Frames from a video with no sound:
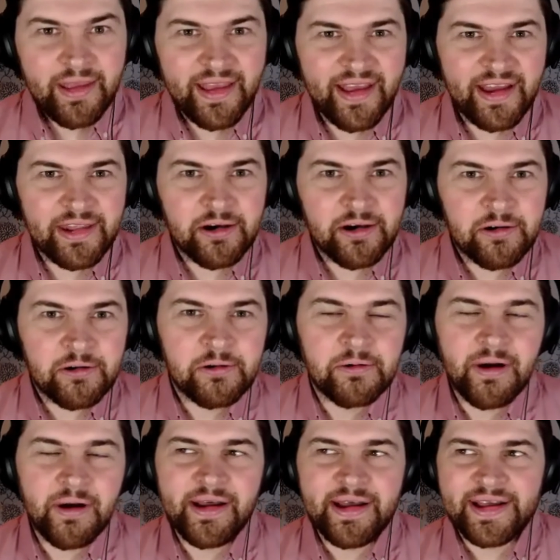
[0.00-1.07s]
Yeah, I
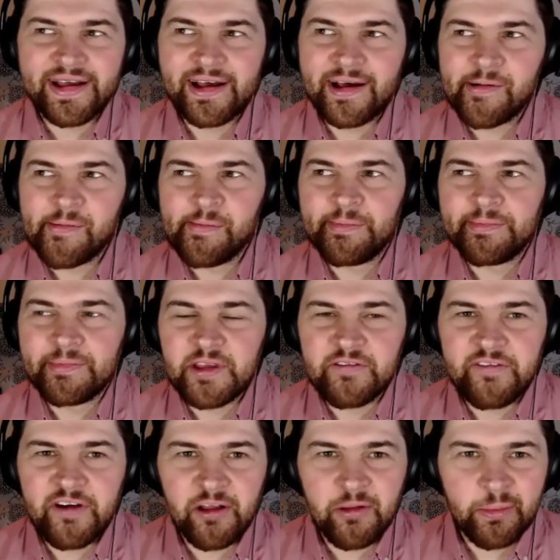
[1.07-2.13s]
know
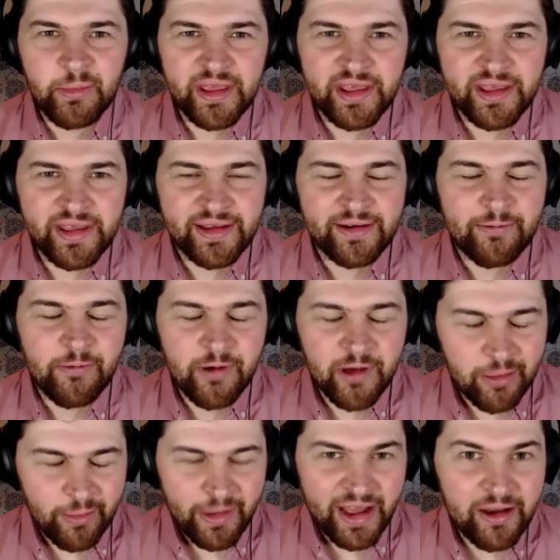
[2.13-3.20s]
you've helped me
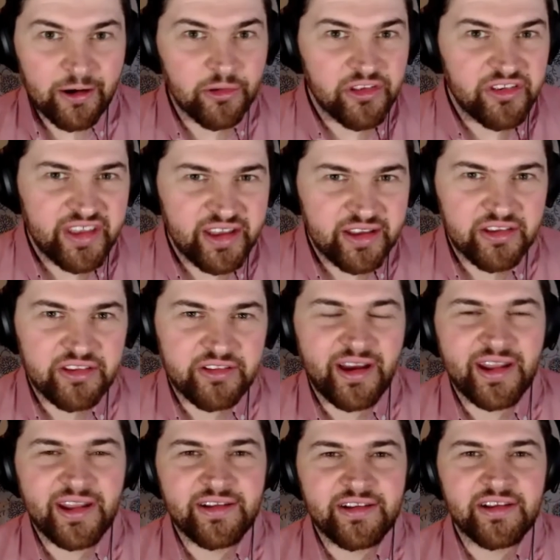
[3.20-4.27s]
with my own sales
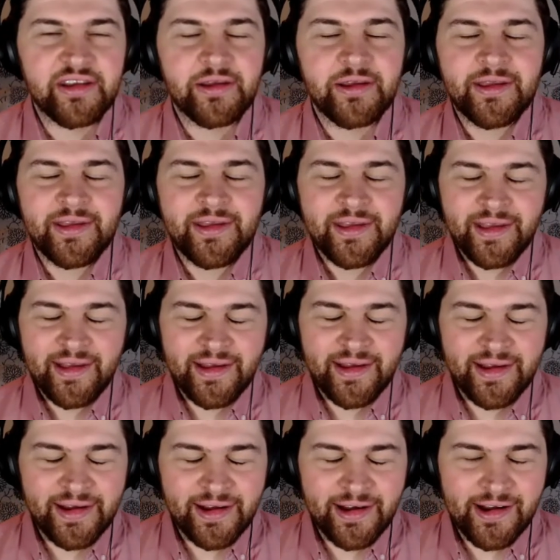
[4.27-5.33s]
strategy,
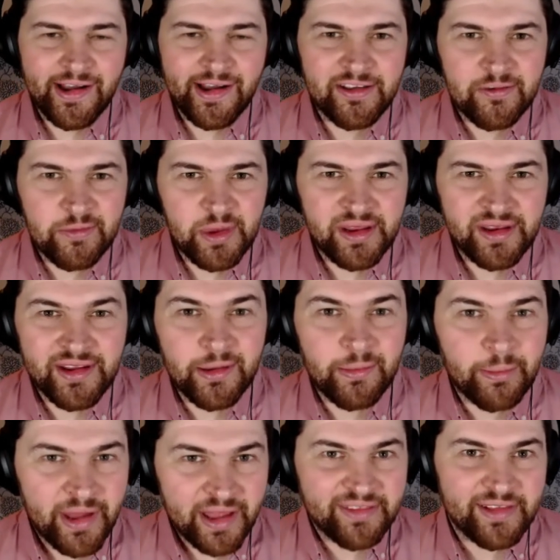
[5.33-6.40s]
and you've been
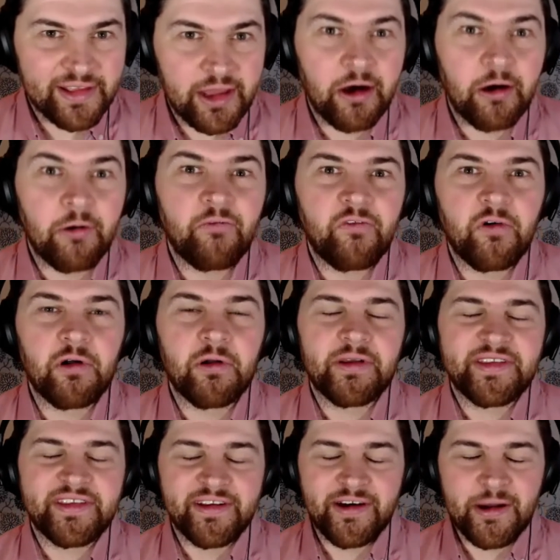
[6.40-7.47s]
immensely helpful.
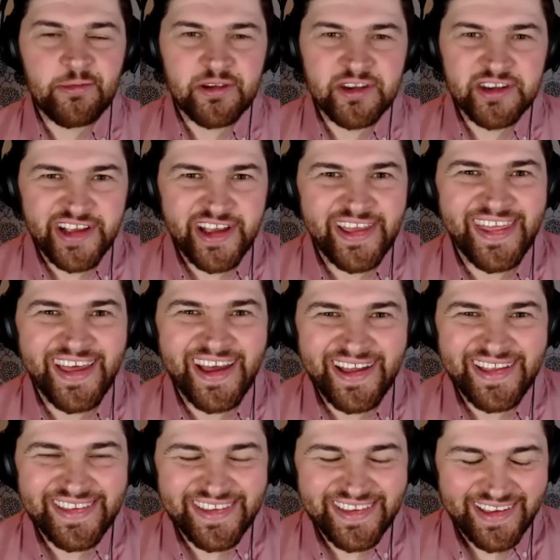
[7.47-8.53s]
So I appreciate
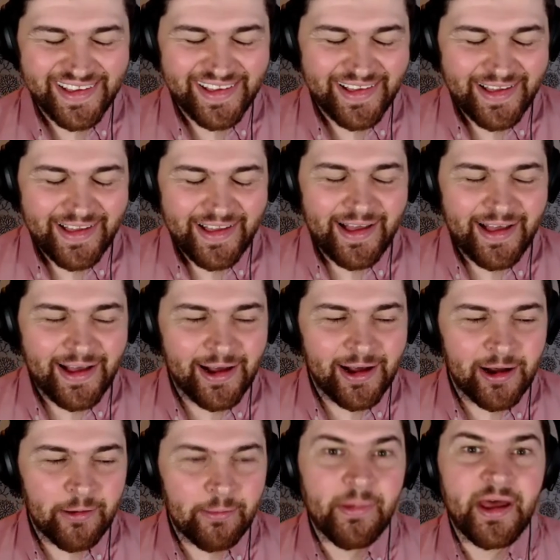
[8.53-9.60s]
that.
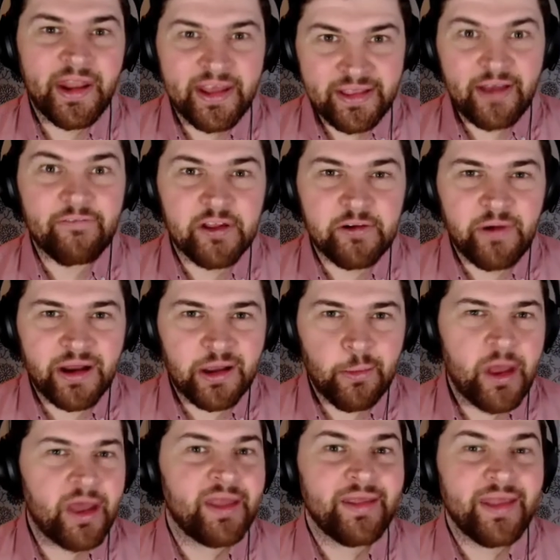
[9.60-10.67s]
And I definitely
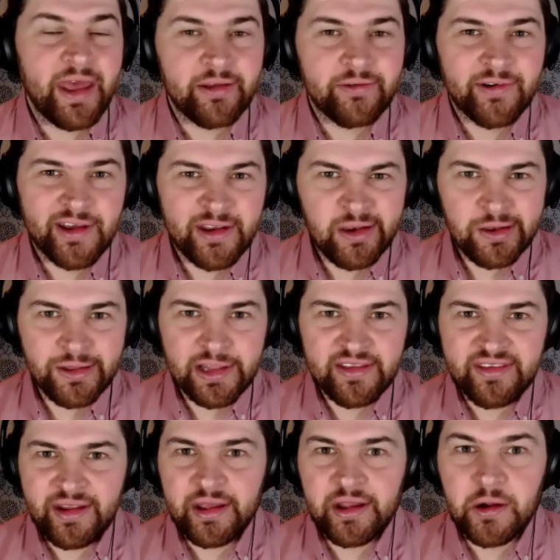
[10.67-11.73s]
recommend anyone
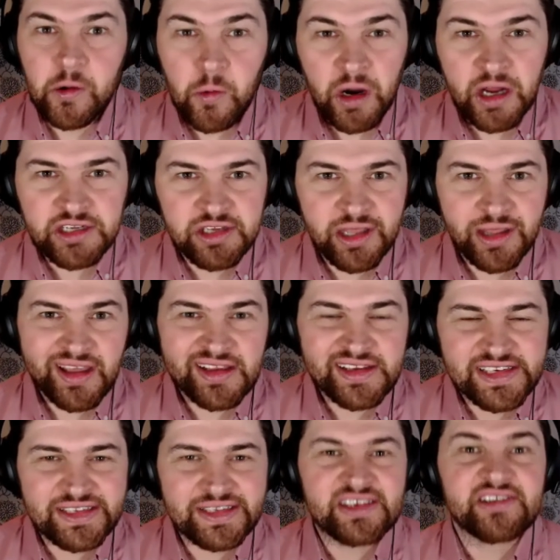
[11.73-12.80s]
listening or watching
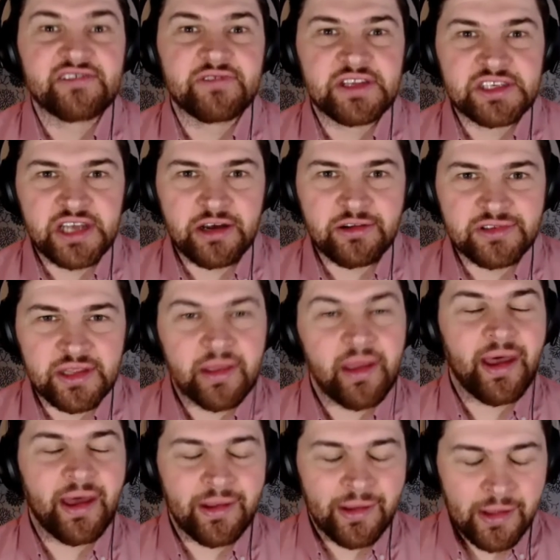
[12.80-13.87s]
this to reach out to
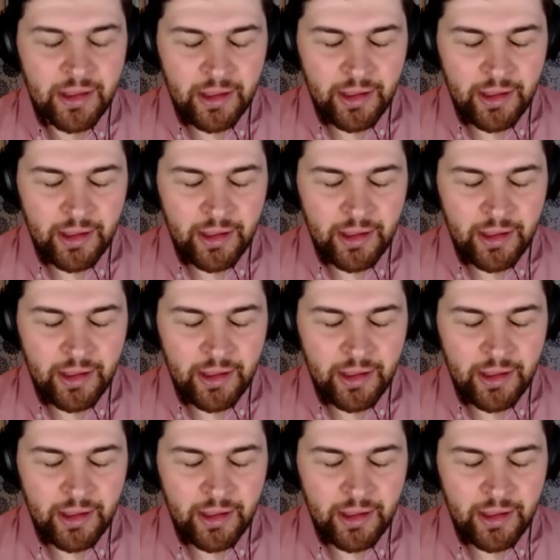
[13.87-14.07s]
Dan.